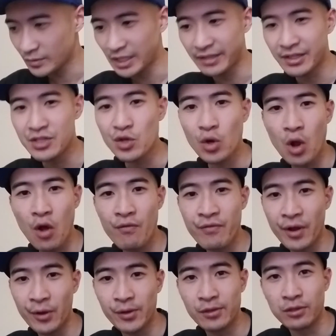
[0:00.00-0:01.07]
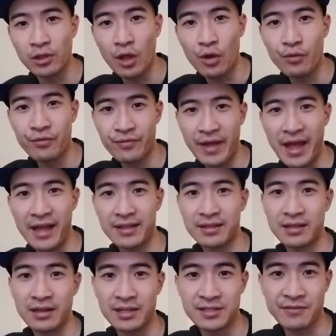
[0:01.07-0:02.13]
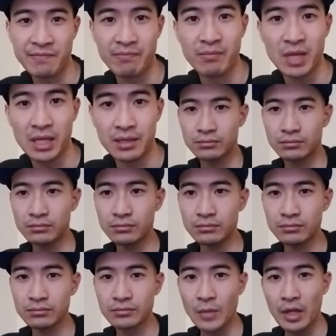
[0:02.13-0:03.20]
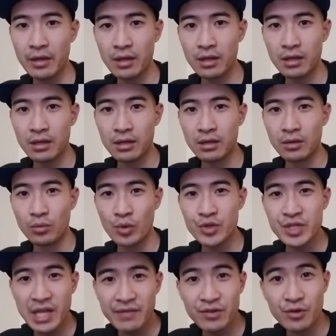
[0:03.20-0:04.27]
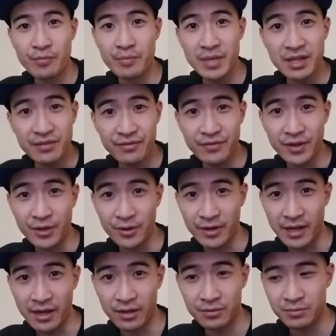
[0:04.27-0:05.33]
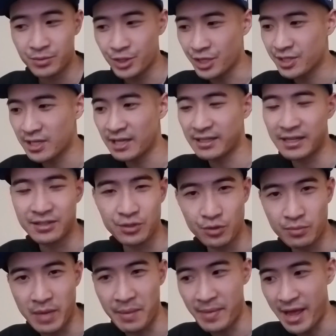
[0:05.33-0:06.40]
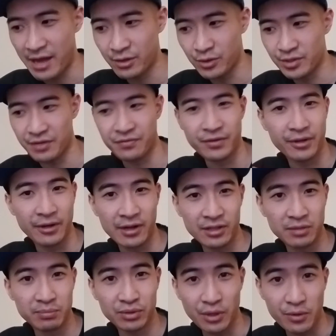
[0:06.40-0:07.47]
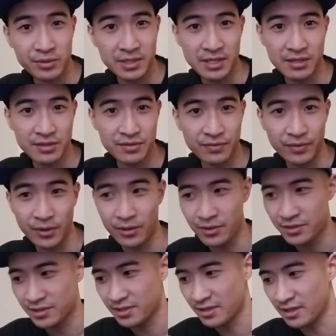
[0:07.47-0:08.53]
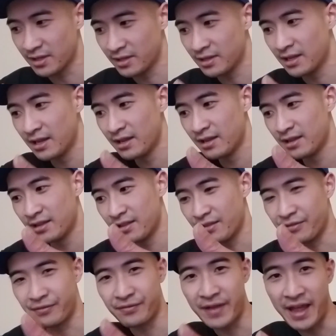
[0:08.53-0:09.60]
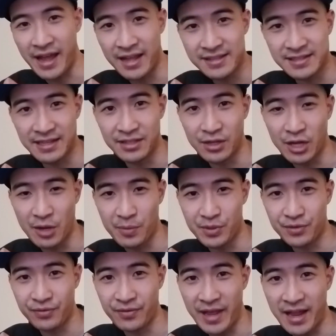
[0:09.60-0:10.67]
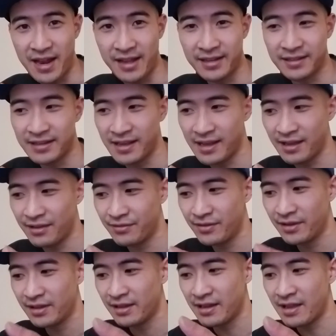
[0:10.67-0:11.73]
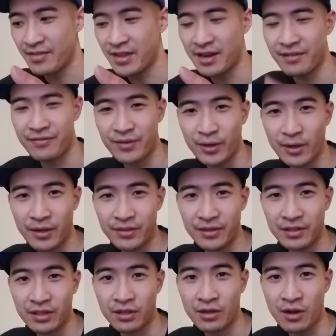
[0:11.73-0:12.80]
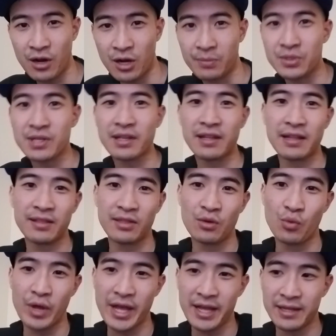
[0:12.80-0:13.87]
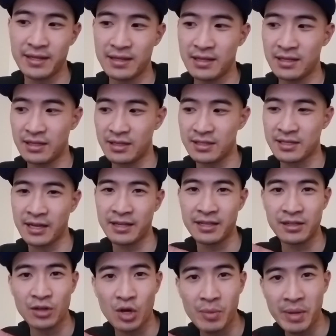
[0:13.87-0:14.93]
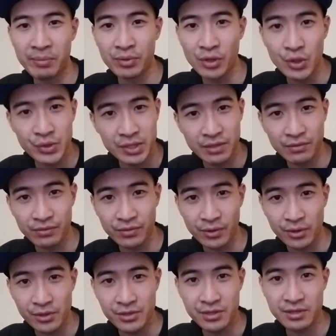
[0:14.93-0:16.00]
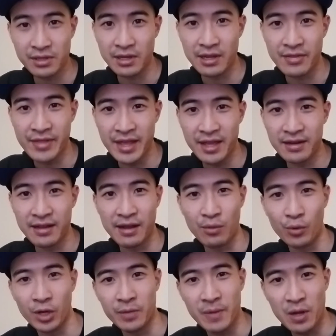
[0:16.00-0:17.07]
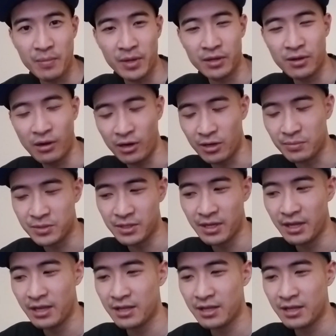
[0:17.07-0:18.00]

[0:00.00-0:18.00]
These are all very low fat cuts of meat. Once you have your meat figured out, just like I do my macros, I figure out the proteins first and then the fats, I know how much fat I can have, and then I figure out the carbs. The way I eat is I eat all my protein first and then I worry about my carbs.